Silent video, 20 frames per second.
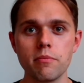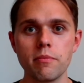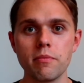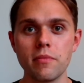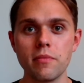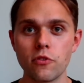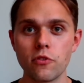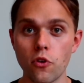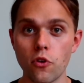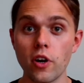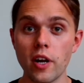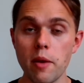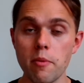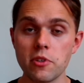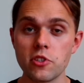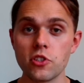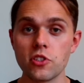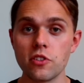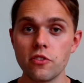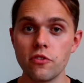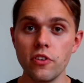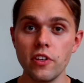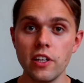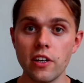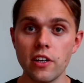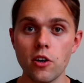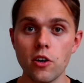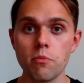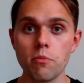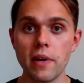for images and
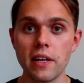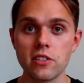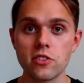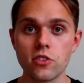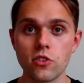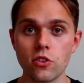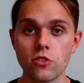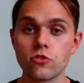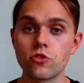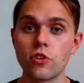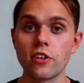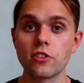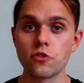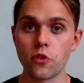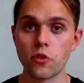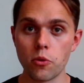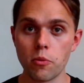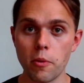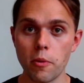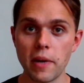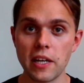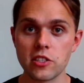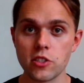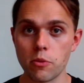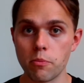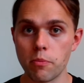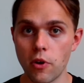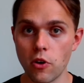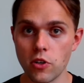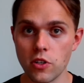video based on transformer-based
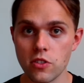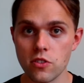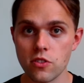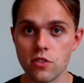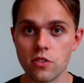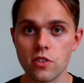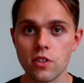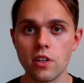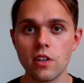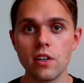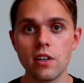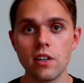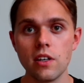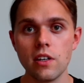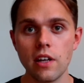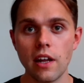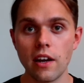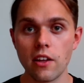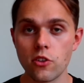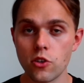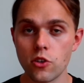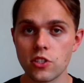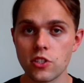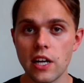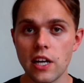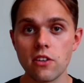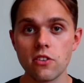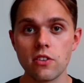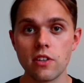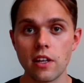components. And it turns
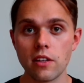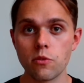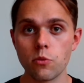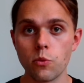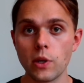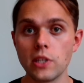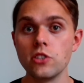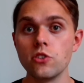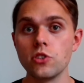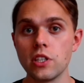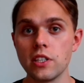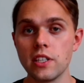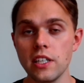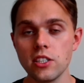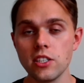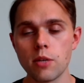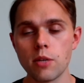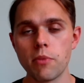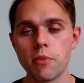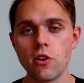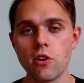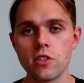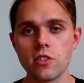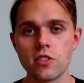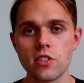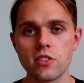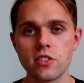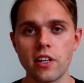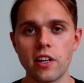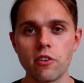out that when using these
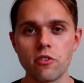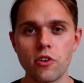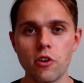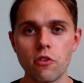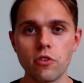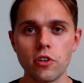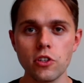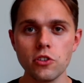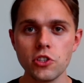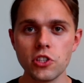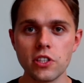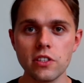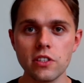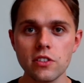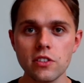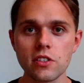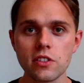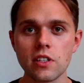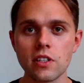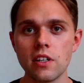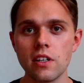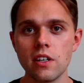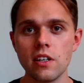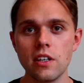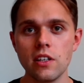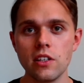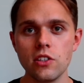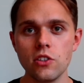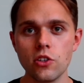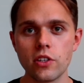components instead of convolutions,
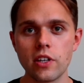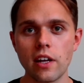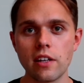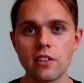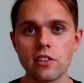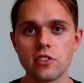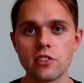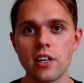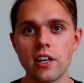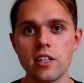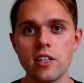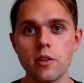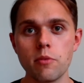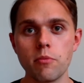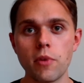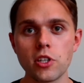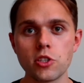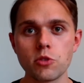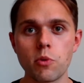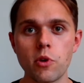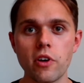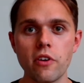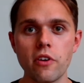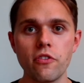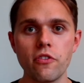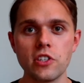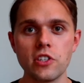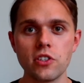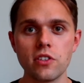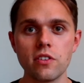you can design a much more
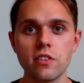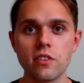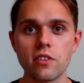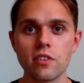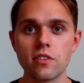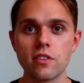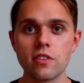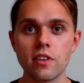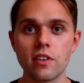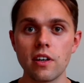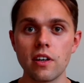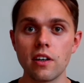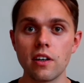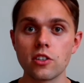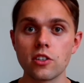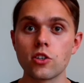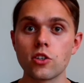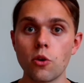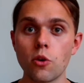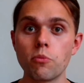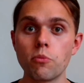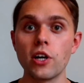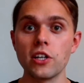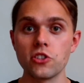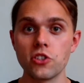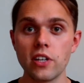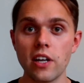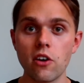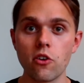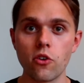efficient
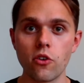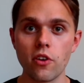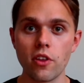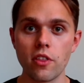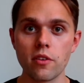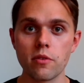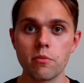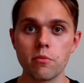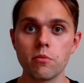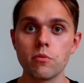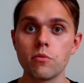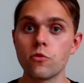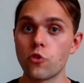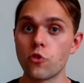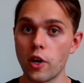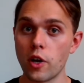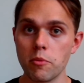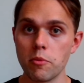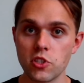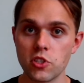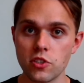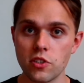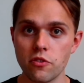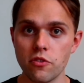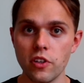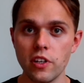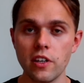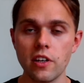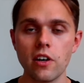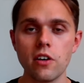compression algorithm for images and
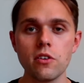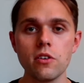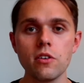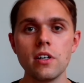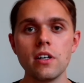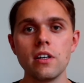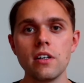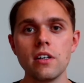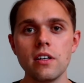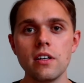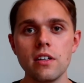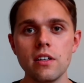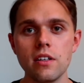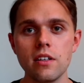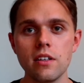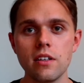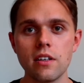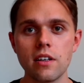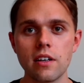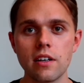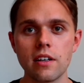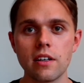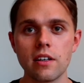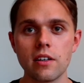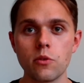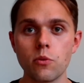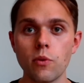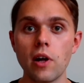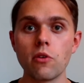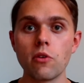video
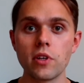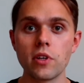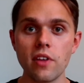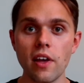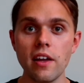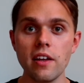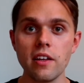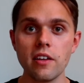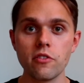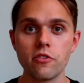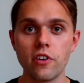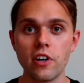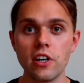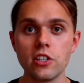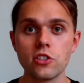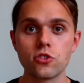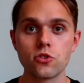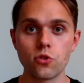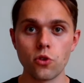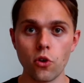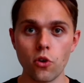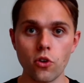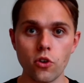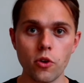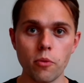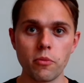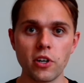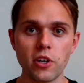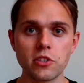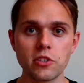while retaining very strong
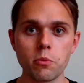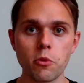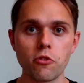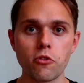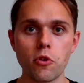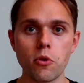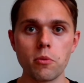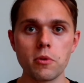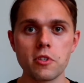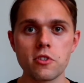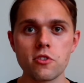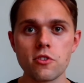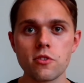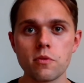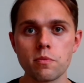compression performance.